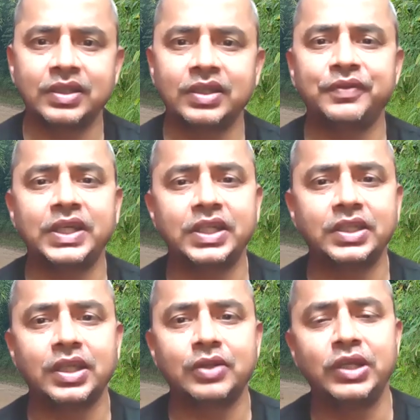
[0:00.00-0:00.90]
even in
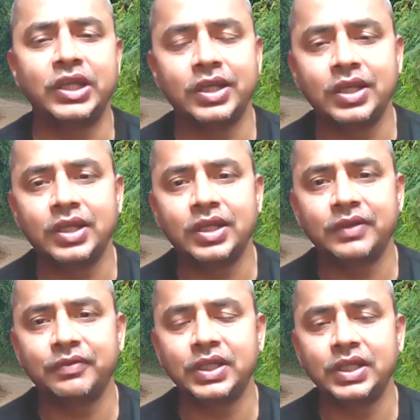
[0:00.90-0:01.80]
the
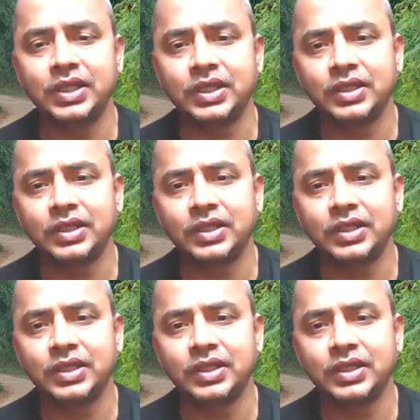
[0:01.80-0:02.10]
relatively